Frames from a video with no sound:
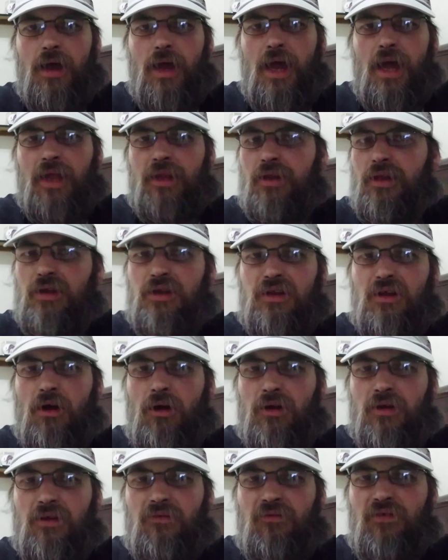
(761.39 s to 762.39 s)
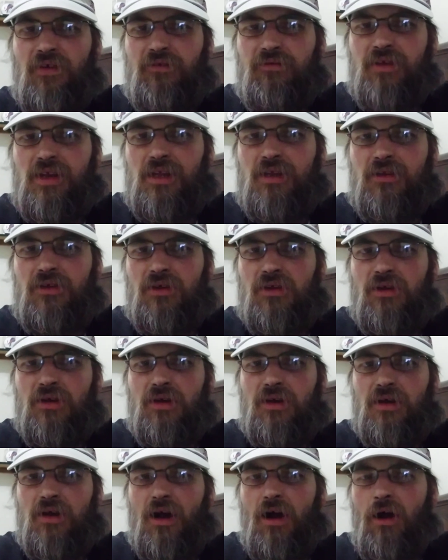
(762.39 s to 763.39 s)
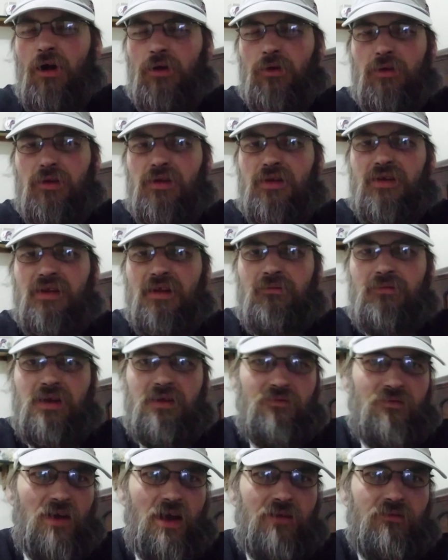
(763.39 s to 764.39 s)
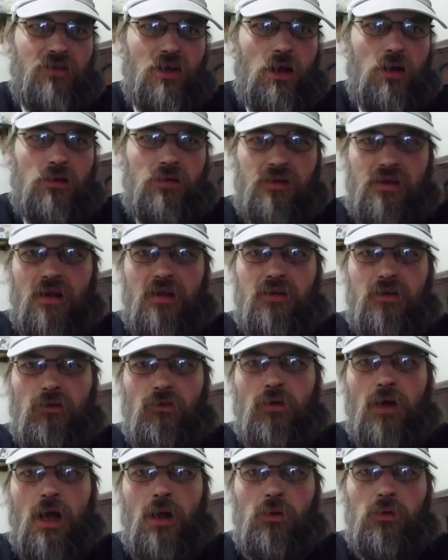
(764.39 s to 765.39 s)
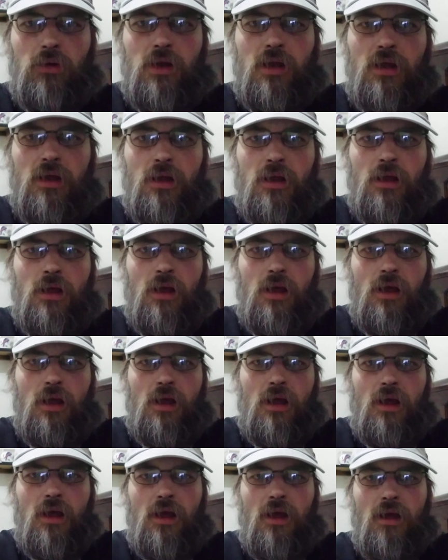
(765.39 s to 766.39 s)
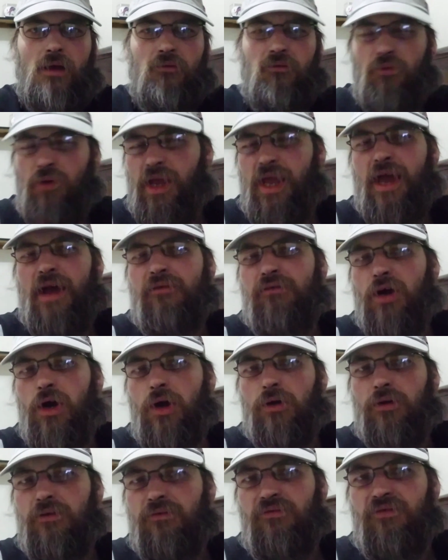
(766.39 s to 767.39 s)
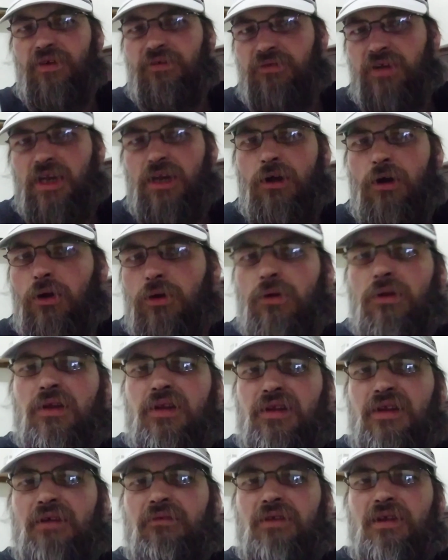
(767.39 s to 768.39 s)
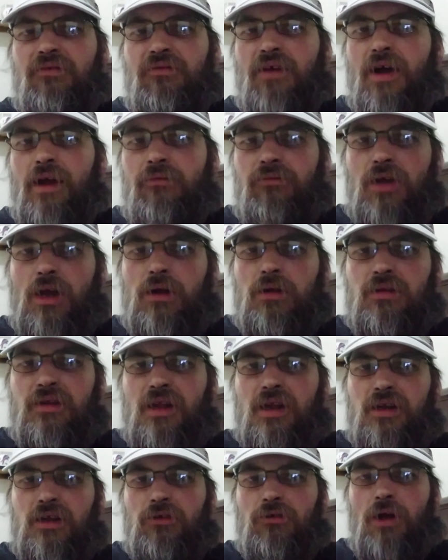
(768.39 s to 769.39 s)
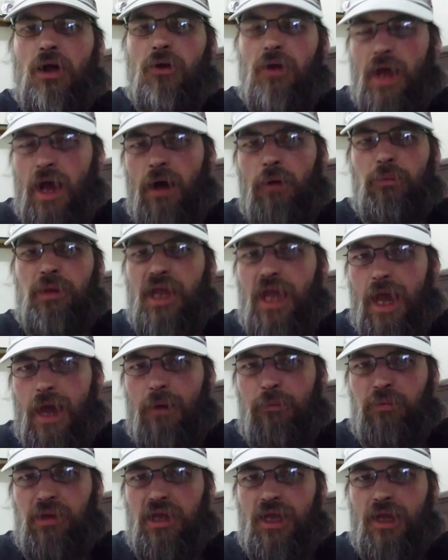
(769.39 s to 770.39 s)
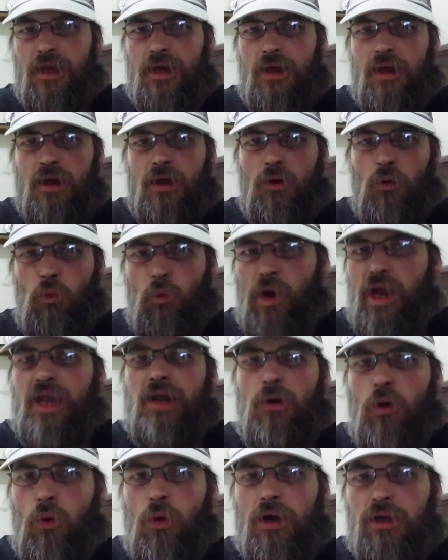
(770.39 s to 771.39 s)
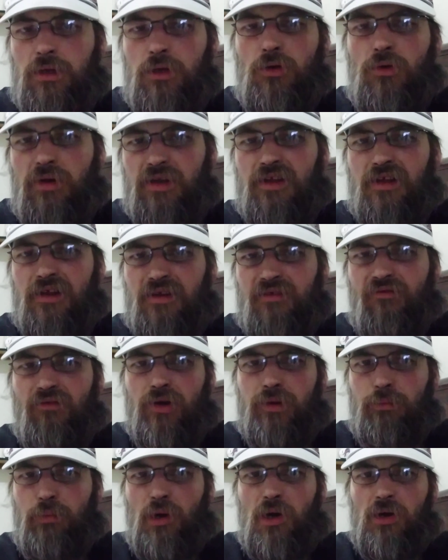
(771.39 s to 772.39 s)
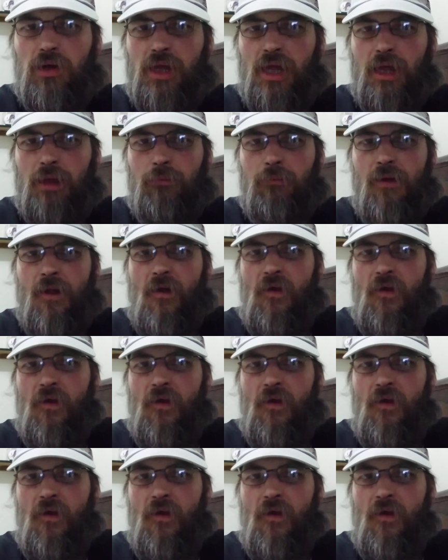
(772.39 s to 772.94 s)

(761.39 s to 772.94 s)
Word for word: at least 150 to 175 yards on the ground. If we have 150 to 175 yards on the ground, I'll be happy. Win or lose this football game.